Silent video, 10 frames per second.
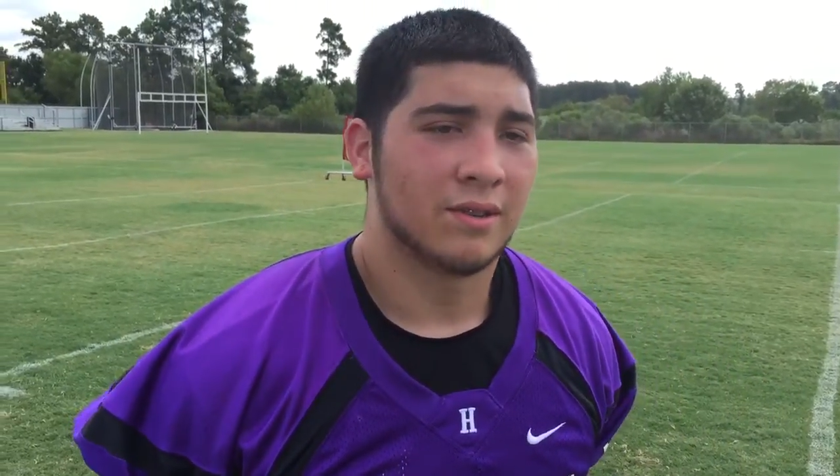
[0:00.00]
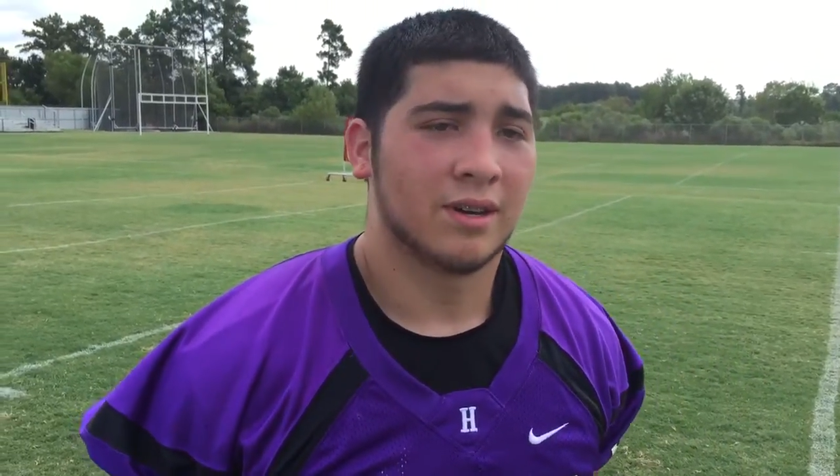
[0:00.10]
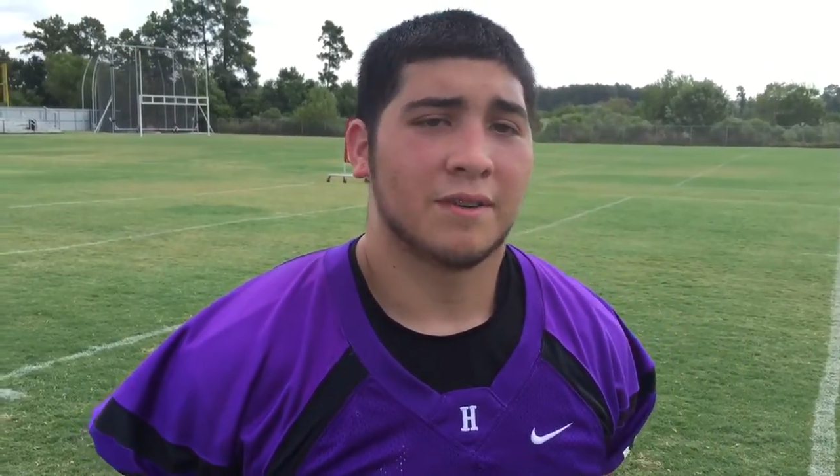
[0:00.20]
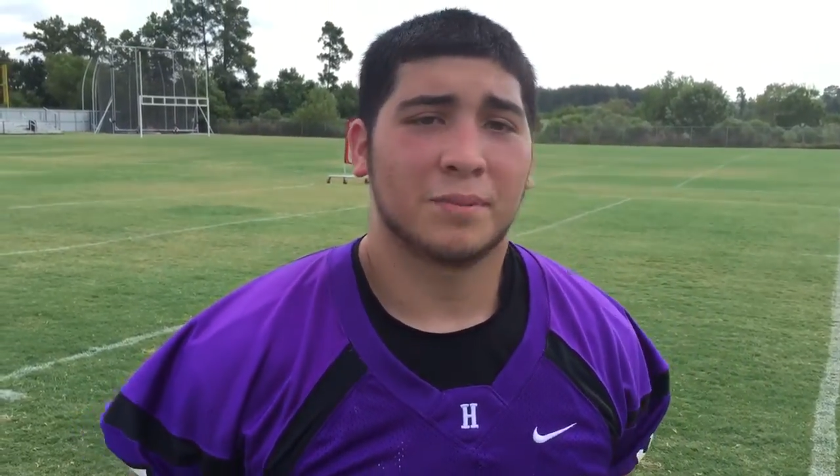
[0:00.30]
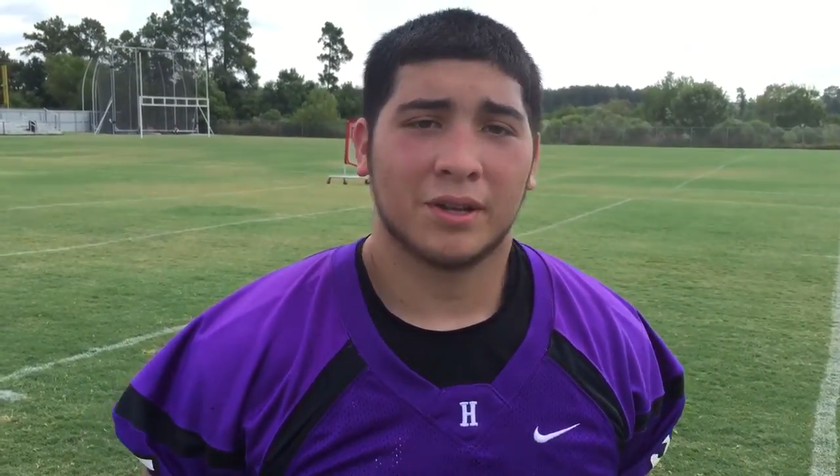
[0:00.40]
Well,
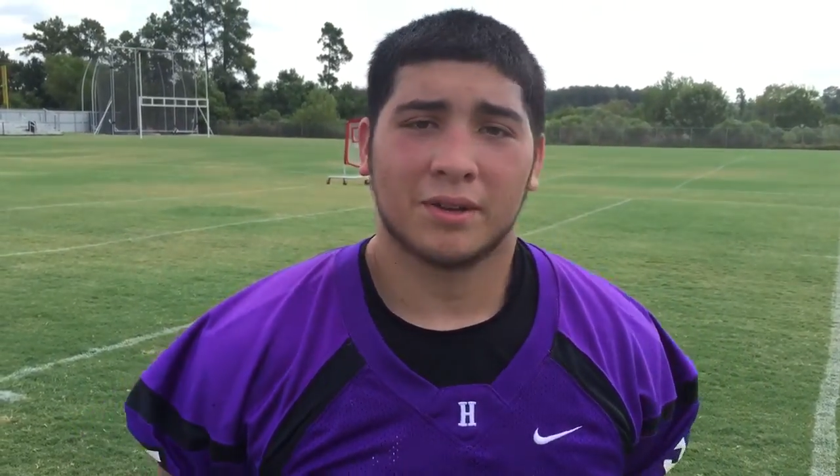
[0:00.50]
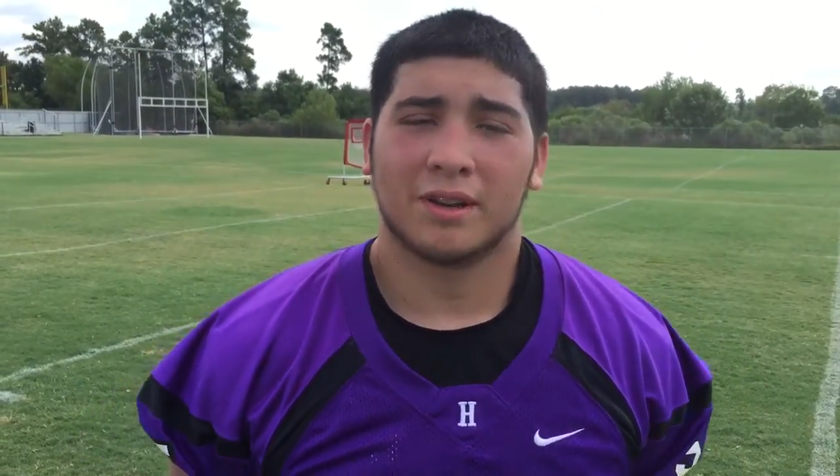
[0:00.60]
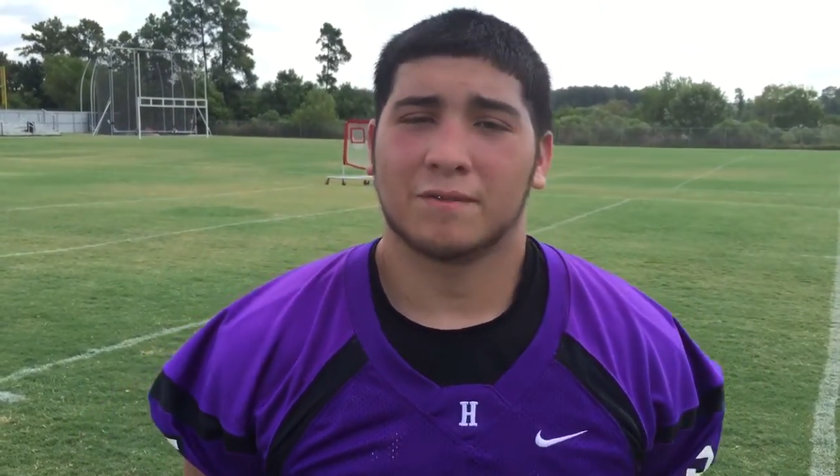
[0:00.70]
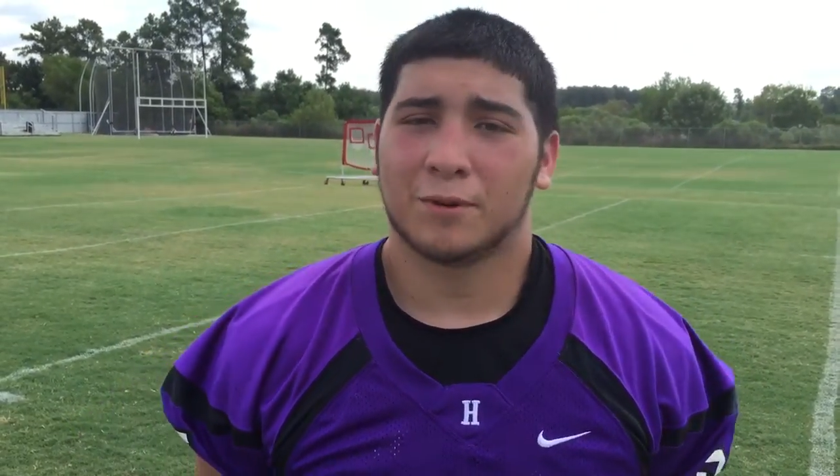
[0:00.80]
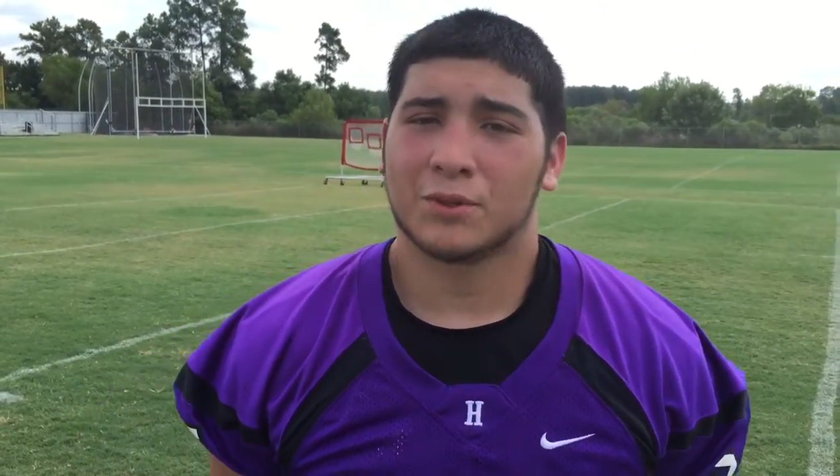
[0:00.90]
I've played,
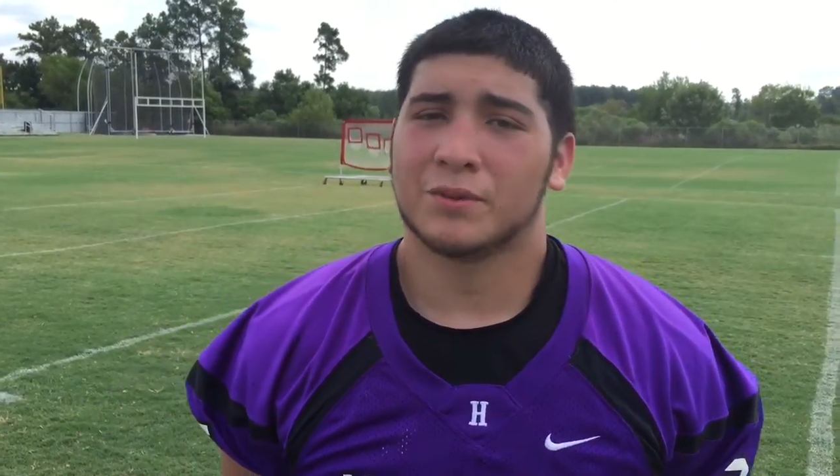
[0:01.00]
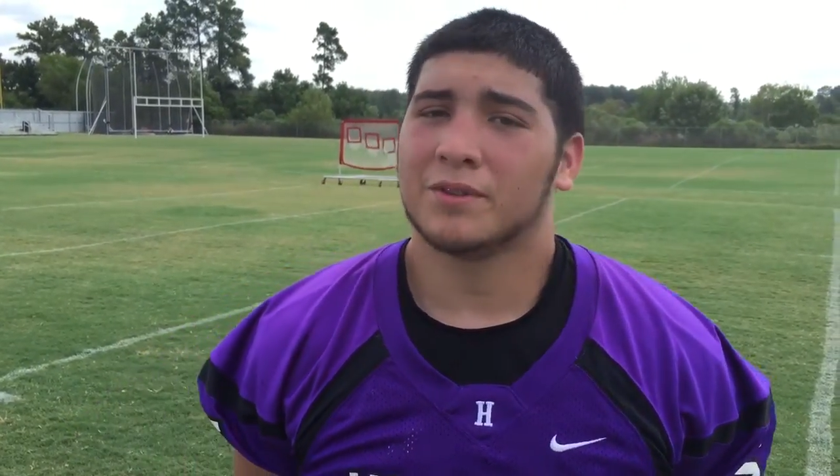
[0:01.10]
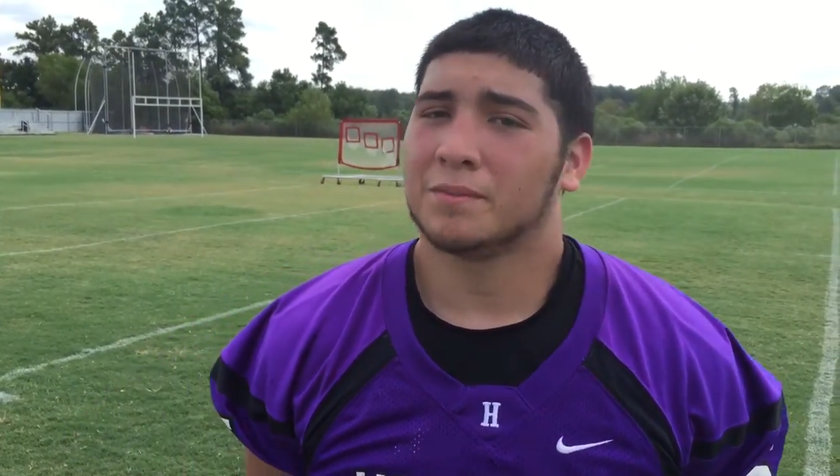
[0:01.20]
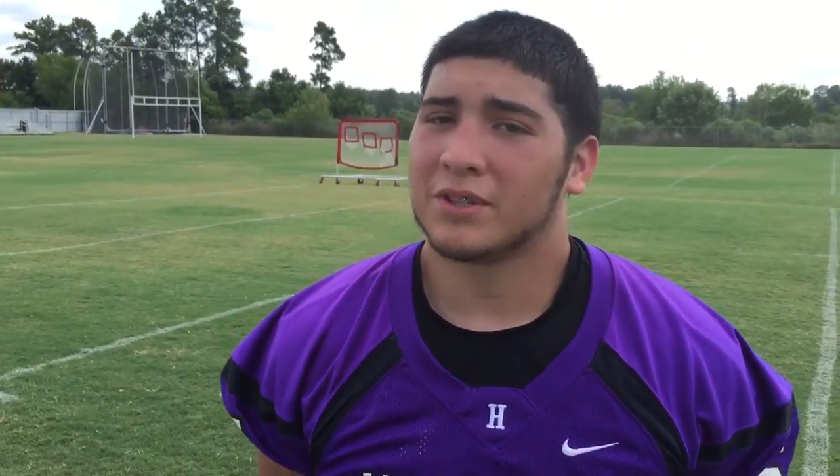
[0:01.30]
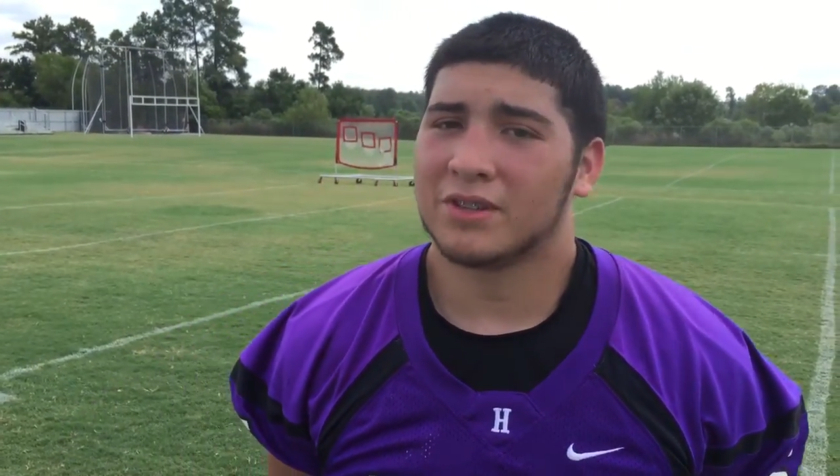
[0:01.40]
I've worked
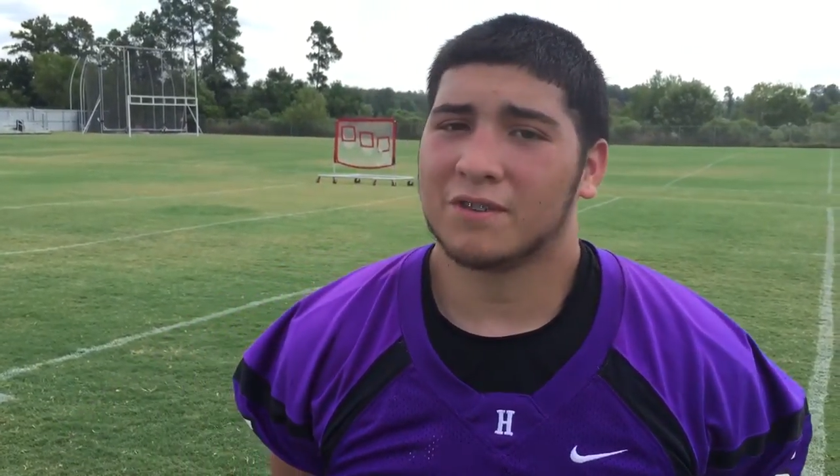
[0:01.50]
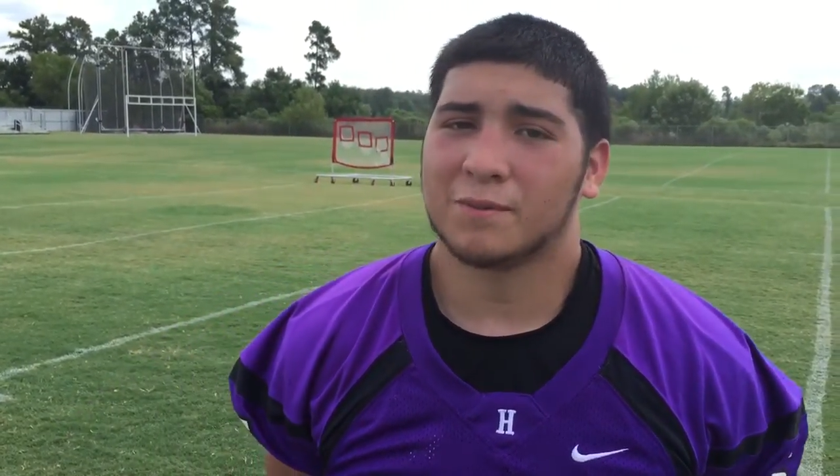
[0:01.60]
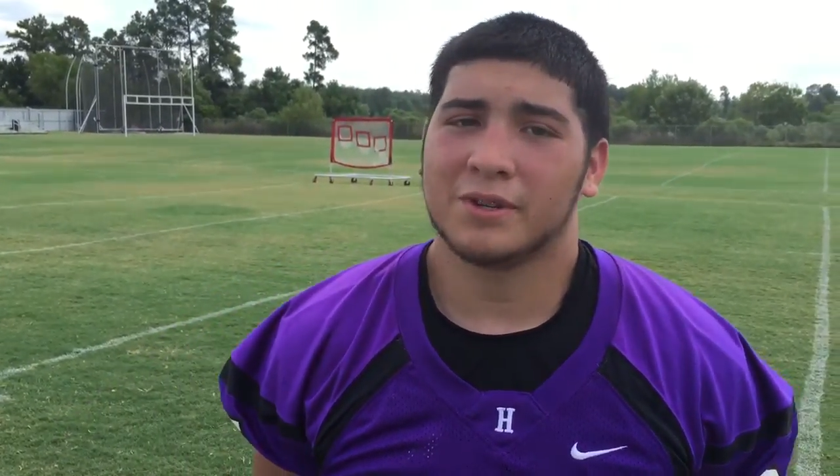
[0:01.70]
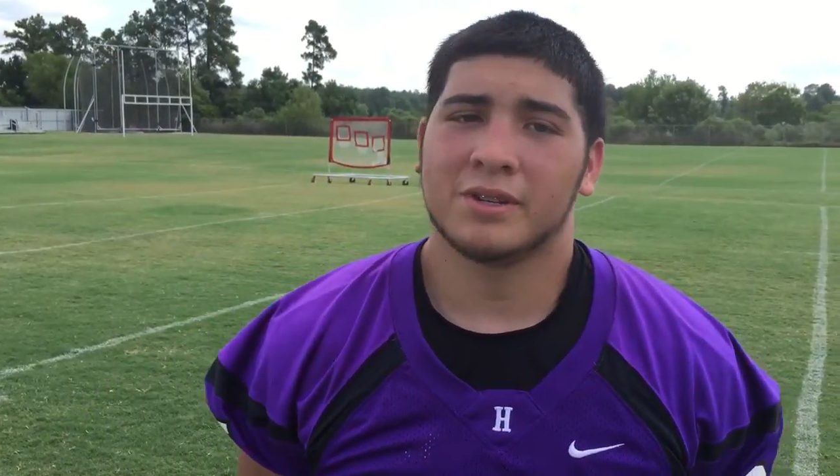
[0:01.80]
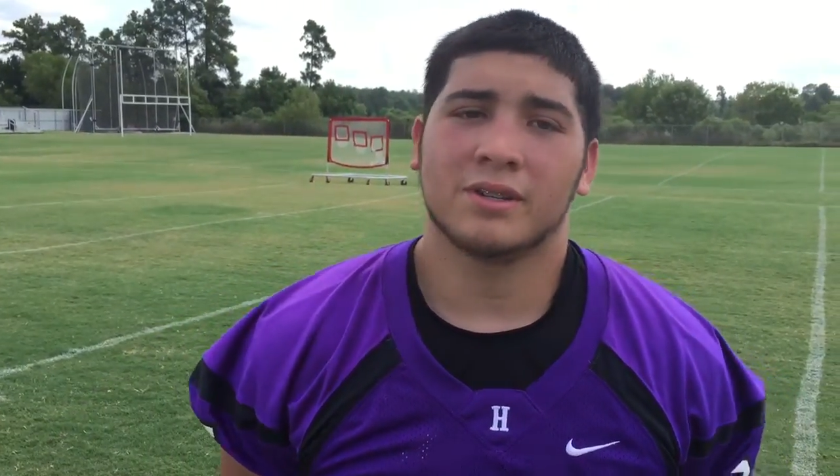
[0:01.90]
with him my
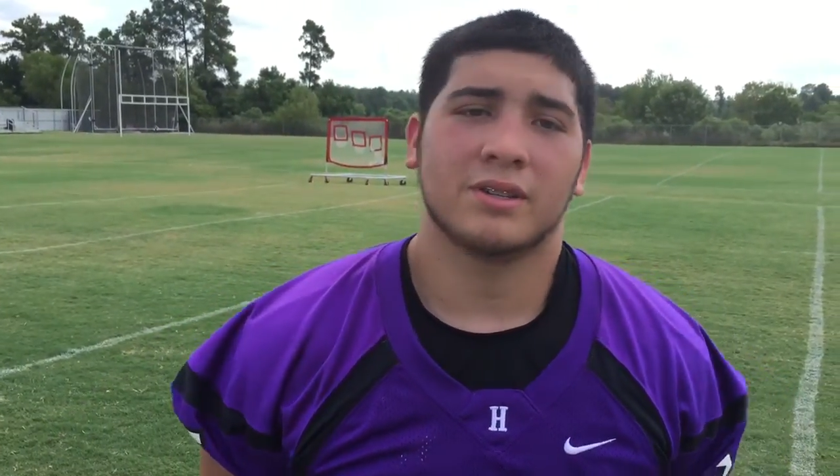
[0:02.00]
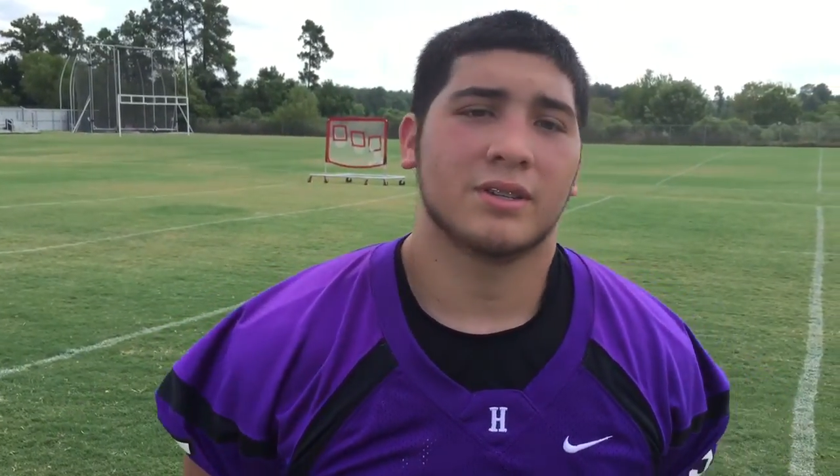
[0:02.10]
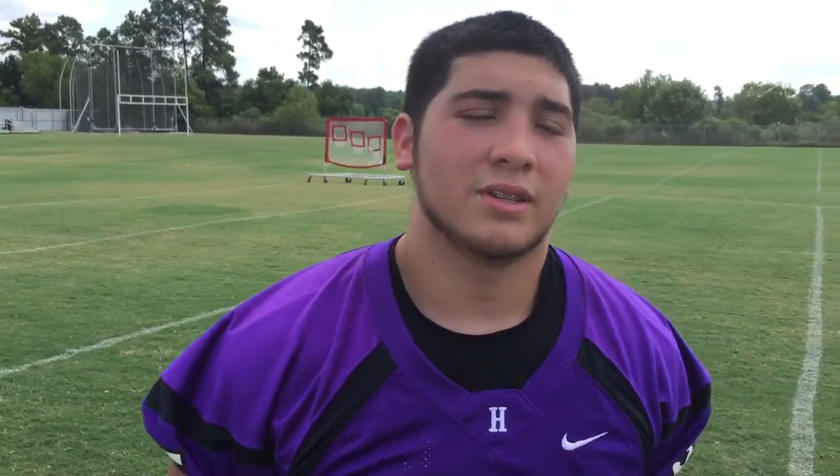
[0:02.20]
sophomore year.